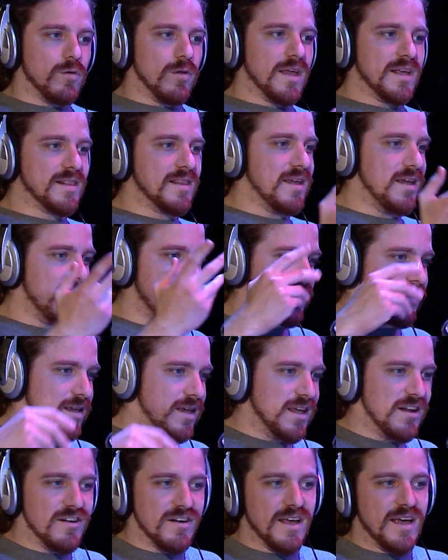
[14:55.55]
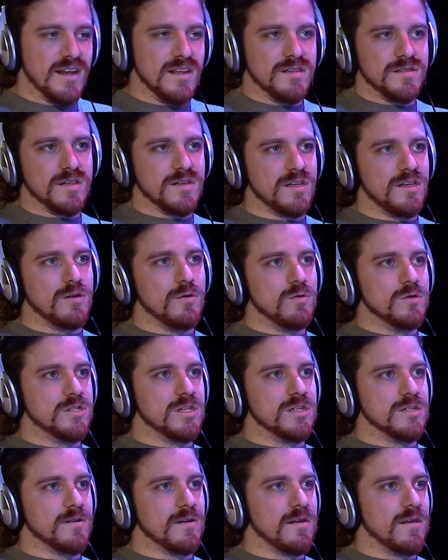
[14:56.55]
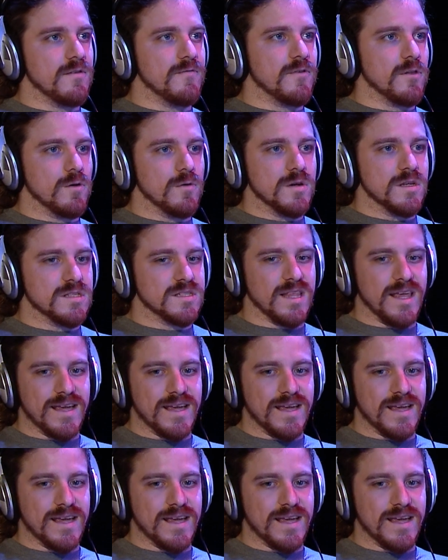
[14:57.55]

like, the internet is a huge influence.